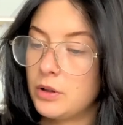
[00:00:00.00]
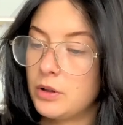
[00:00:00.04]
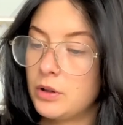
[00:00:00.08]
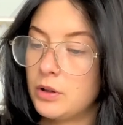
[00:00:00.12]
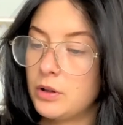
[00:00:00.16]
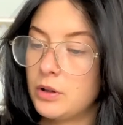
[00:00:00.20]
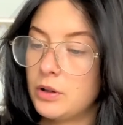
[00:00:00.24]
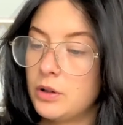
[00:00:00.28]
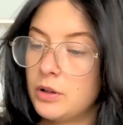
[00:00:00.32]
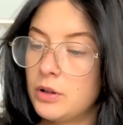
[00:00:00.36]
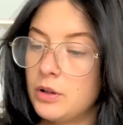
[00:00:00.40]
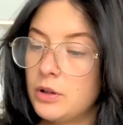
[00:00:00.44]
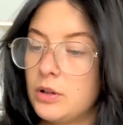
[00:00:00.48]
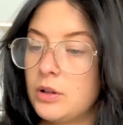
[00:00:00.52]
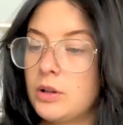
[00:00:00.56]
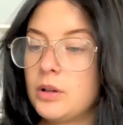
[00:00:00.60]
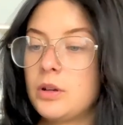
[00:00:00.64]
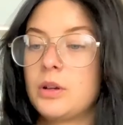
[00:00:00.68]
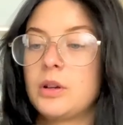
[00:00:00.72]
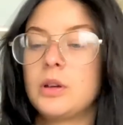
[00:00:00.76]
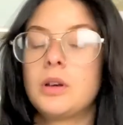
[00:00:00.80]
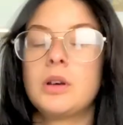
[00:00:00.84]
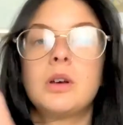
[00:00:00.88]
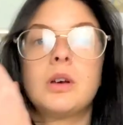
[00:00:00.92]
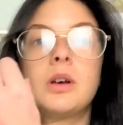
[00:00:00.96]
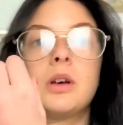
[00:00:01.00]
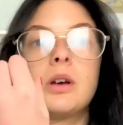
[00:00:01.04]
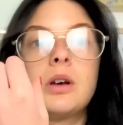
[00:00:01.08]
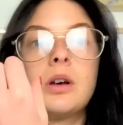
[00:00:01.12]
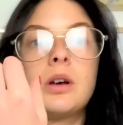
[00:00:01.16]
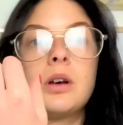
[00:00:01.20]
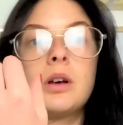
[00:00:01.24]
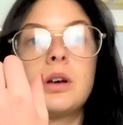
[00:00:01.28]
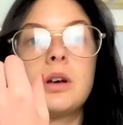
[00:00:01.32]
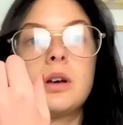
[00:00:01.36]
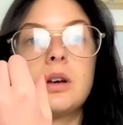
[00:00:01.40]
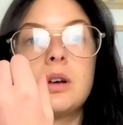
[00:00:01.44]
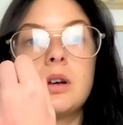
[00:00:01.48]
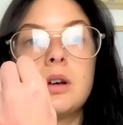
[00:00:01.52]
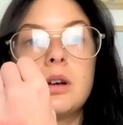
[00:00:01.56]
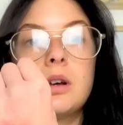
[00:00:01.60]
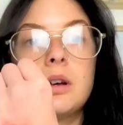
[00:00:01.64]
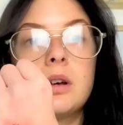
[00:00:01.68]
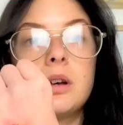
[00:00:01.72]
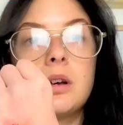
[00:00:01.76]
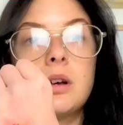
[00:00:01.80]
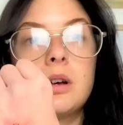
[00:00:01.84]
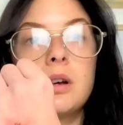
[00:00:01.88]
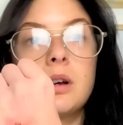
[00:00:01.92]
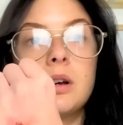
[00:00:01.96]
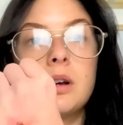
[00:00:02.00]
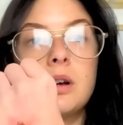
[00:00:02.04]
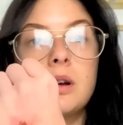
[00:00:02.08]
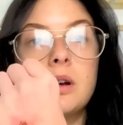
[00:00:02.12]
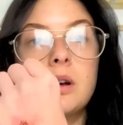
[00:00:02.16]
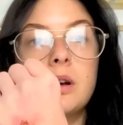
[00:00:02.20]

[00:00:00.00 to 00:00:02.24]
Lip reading: (no one is talking)